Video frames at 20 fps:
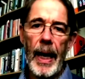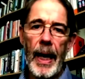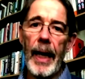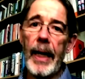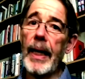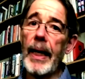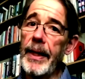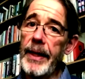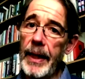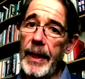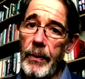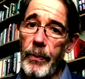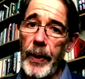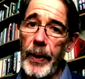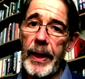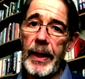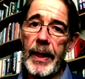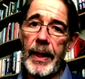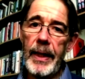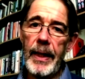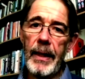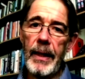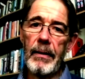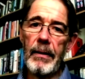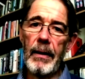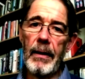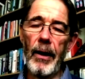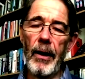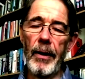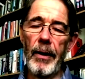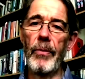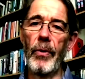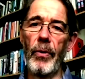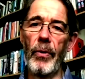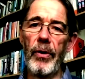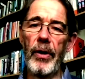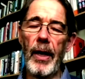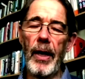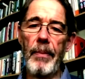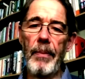And I think we're going to hear a lot
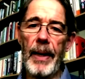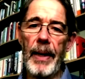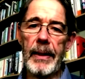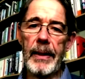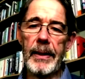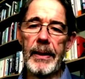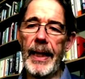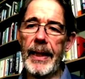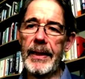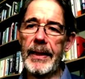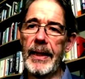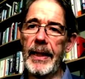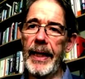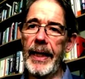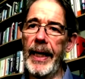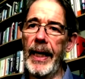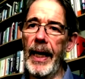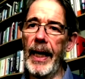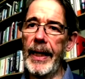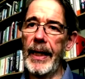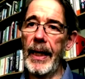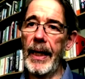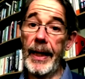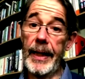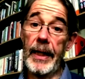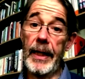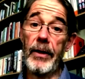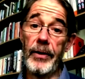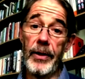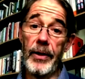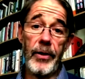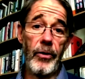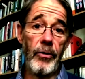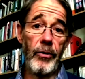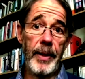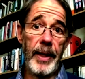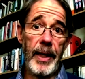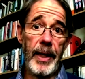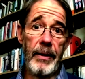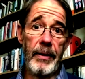more about that today. I know that
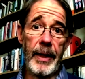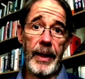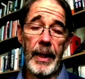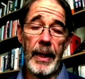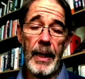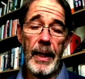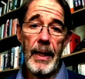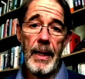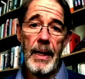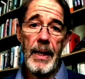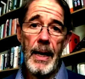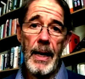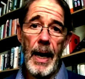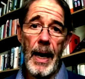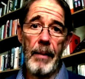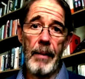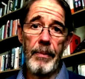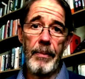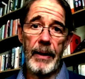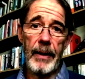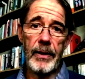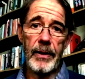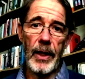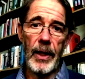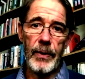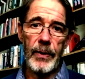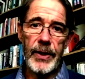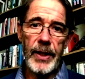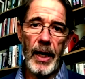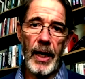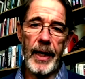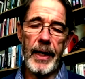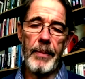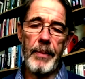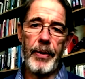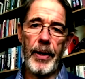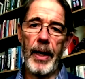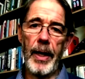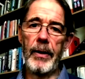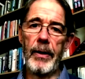you'll be hearing about those kind
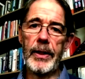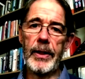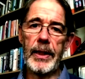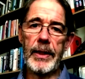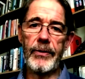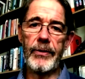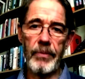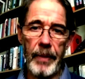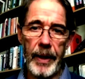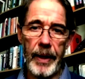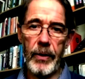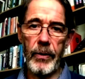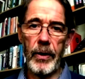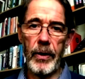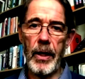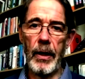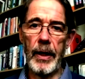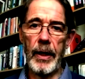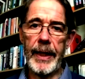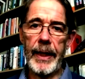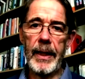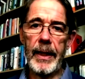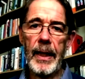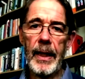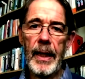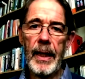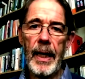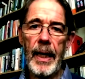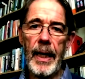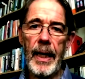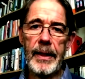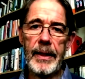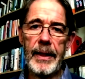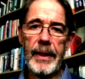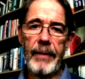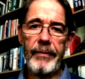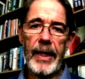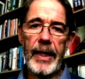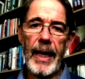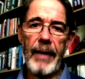of priorities from my good colleague,
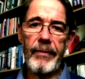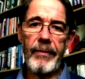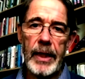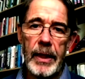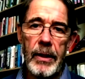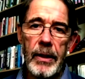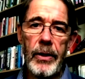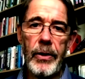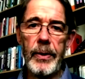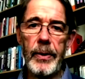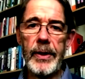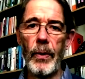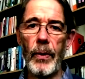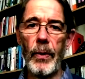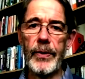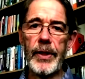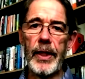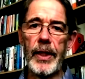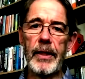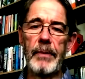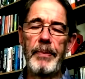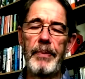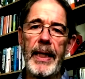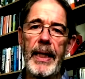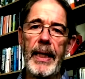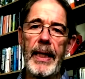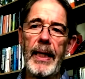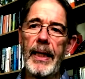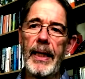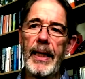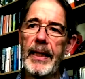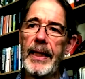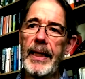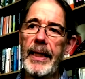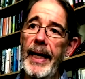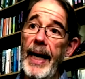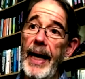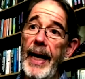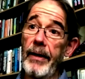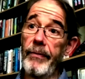David Gavigan, who is also speaking here
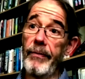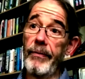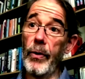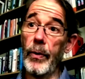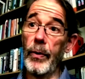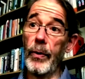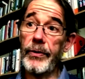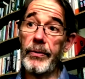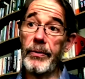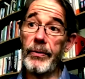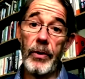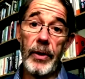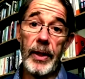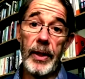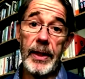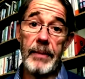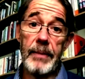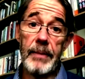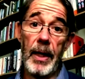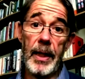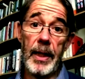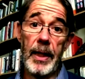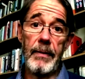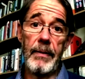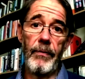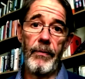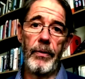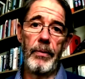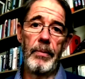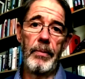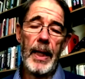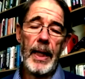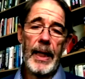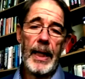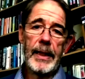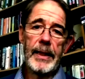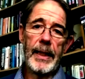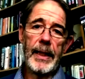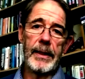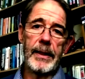today, and of course from Chris Martin from
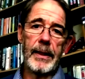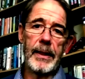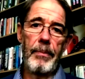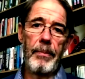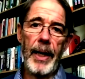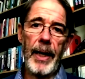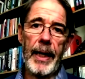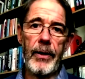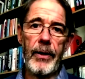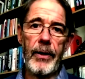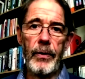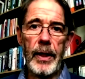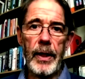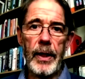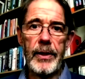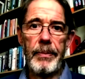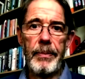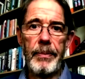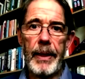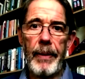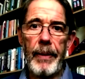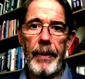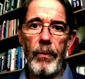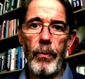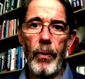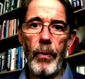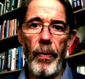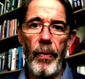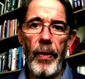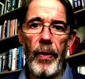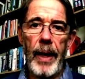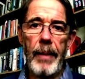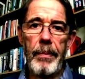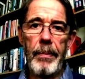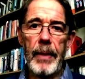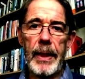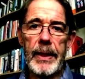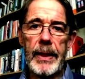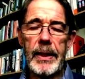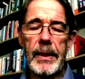Danske Bank, who knows a bit about what
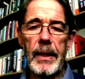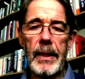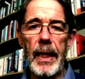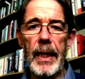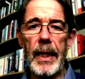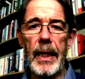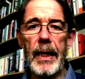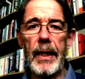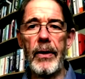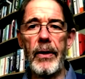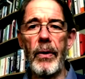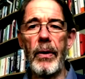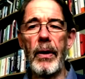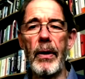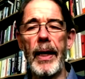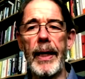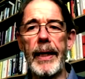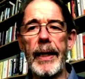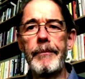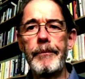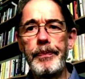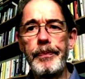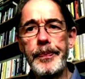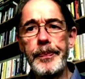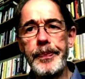that must look like.